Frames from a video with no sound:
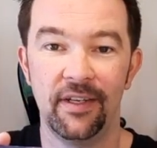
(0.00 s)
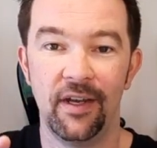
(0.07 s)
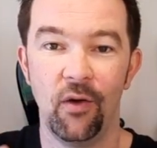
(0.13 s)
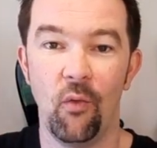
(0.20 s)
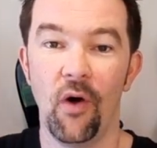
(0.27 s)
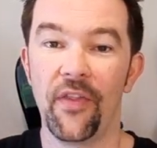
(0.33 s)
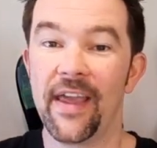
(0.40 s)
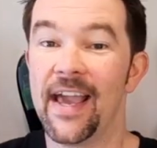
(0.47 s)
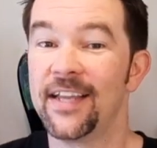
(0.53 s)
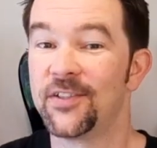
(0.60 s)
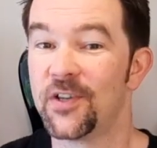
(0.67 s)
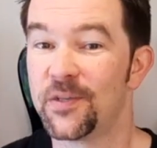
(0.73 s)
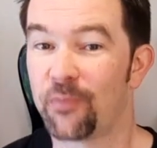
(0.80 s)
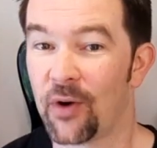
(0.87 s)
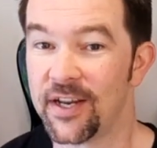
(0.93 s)
Well, the answer
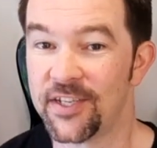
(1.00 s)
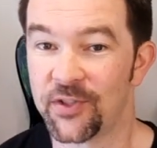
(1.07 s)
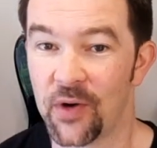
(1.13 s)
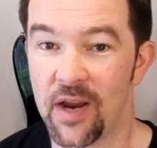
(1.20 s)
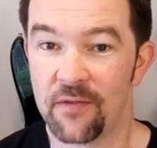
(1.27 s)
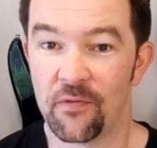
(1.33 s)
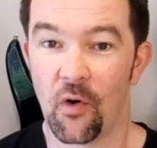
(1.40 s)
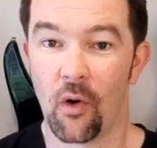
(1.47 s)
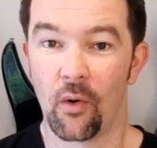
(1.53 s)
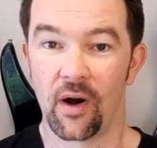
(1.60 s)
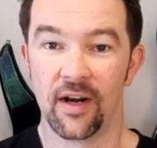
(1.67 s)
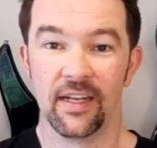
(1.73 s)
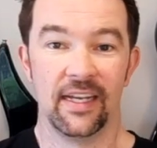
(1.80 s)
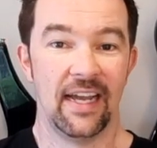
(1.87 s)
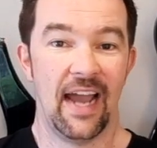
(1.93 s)
is pretty
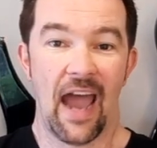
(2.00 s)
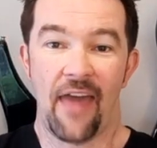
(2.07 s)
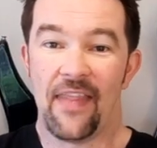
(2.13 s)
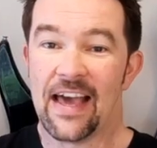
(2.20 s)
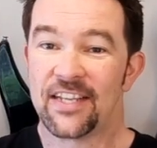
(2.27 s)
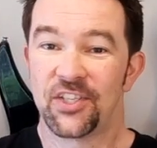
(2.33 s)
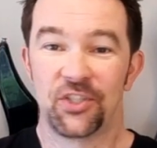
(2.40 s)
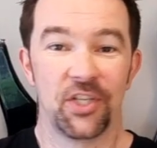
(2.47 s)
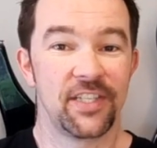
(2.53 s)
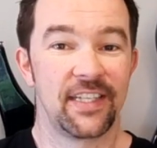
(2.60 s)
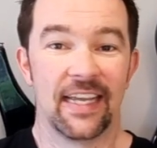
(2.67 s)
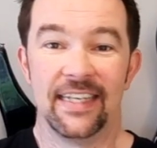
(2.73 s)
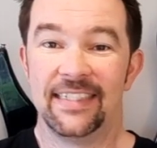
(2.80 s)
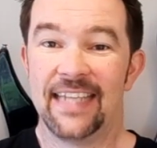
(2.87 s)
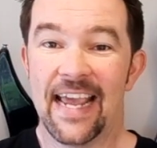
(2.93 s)
straightforward, and that's just
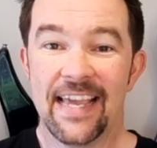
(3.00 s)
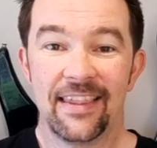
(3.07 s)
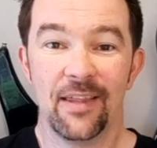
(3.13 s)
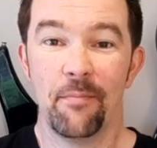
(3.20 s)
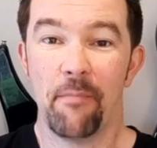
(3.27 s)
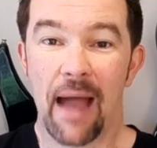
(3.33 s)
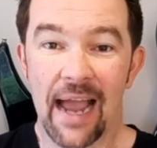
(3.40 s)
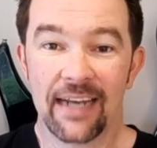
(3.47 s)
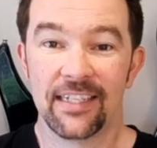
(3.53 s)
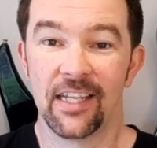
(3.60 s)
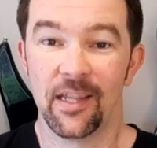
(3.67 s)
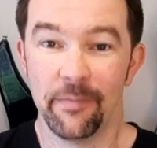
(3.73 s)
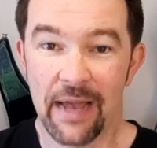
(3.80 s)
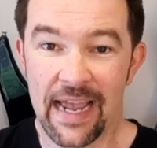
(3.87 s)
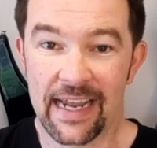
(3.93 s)
take them back to
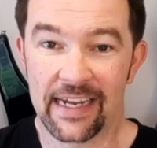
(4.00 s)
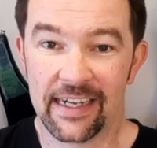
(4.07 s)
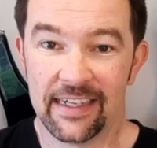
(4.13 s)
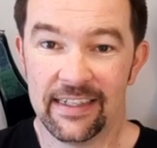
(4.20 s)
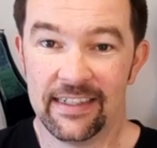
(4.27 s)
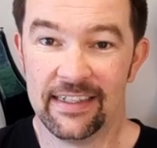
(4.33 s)
the bank.